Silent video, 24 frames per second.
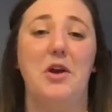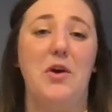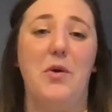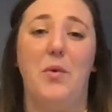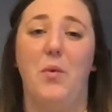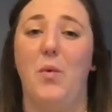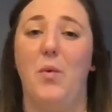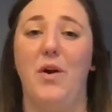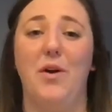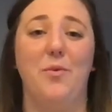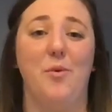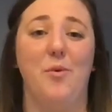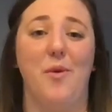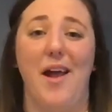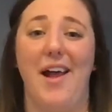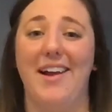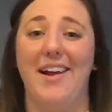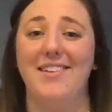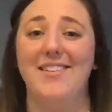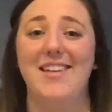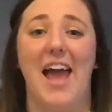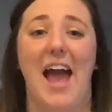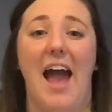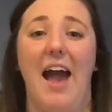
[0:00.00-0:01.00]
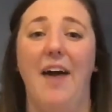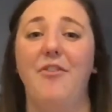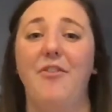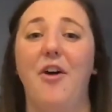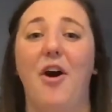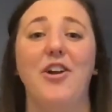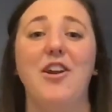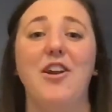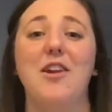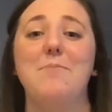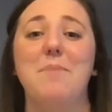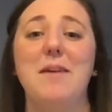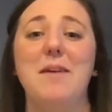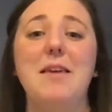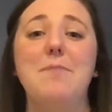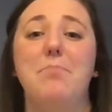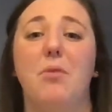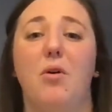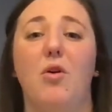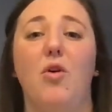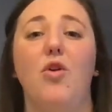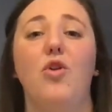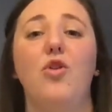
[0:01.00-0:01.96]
we're wrecked, half-hearted people